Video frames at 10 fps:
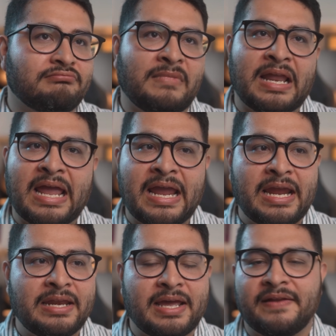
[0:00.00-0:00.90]

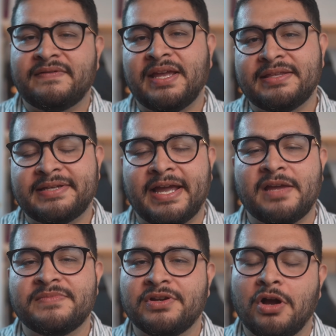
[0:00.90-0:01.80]
9 out of 10
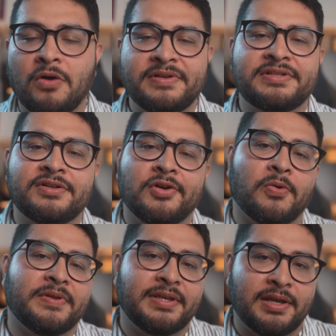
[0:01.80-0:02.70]
times they're always going to go
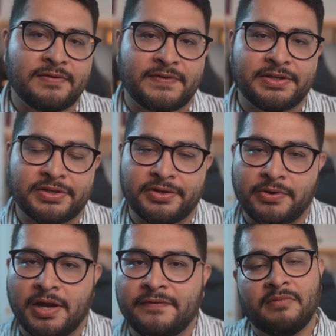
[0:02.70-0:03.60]
with the conventional
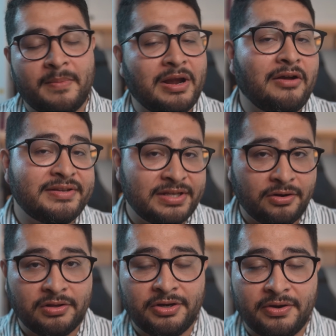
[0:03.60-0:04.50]
offer? Remember how I said
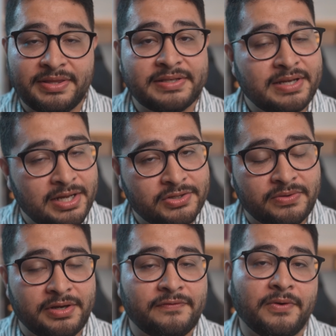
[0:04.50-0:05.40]
earlier, in this
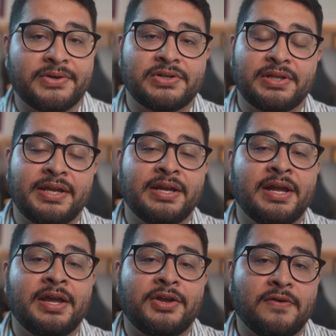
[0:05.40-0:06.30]
country, unfortunately,
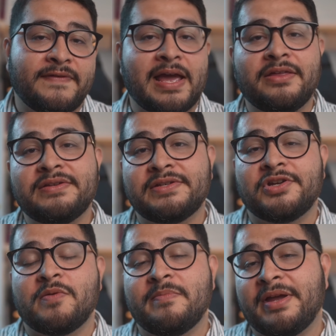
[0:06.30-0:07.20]
your value is
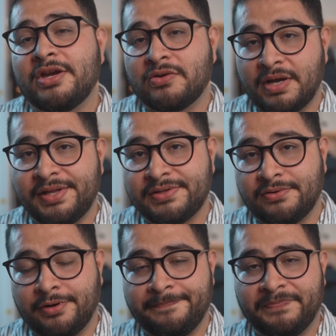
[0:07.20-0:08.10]
determined by your credit
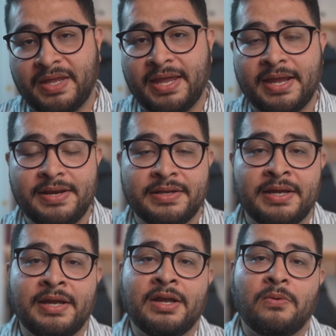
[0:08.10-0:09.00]
score. And
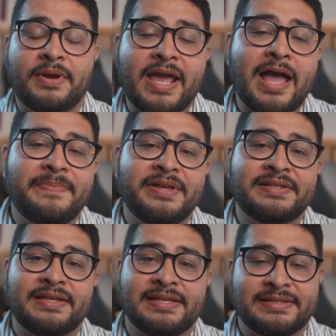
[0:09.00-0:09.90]
what
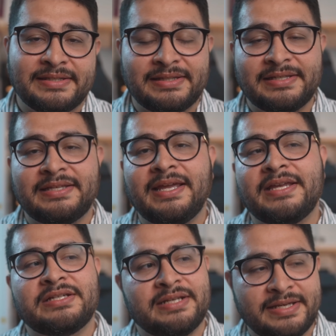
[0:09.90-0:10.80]
happens is the listing
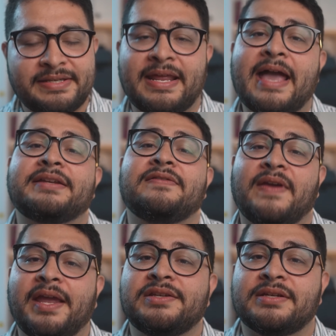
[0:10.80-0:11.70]
agent is an active
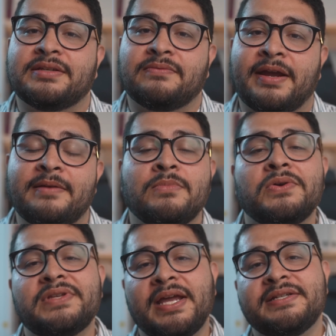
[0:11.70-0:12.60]
agent, right?
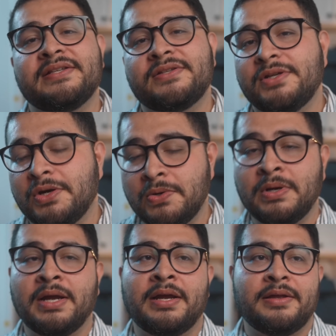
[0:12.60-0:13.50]
Most agents
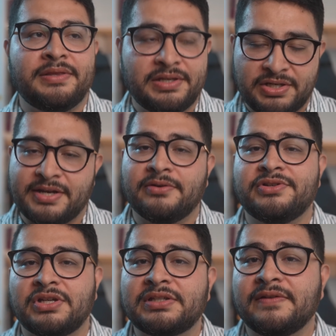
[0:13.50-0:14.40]
know the general
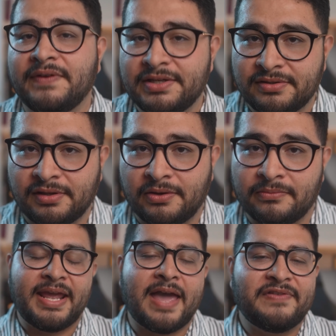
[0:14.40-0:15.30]
gist of each loan.
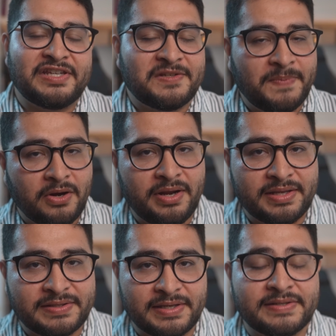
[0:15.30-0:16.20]
They have
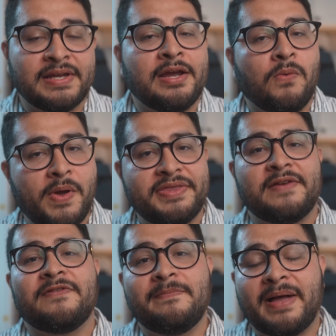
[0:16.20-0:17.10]
experiences with
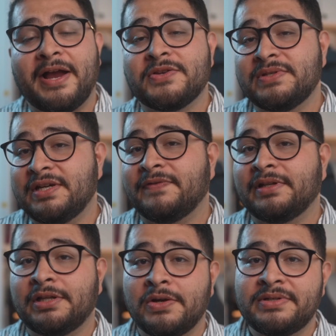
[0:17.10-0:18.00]
different buyers with
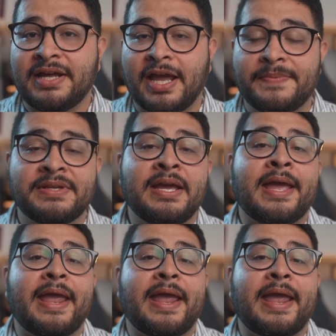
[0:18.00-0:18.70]
different loan types.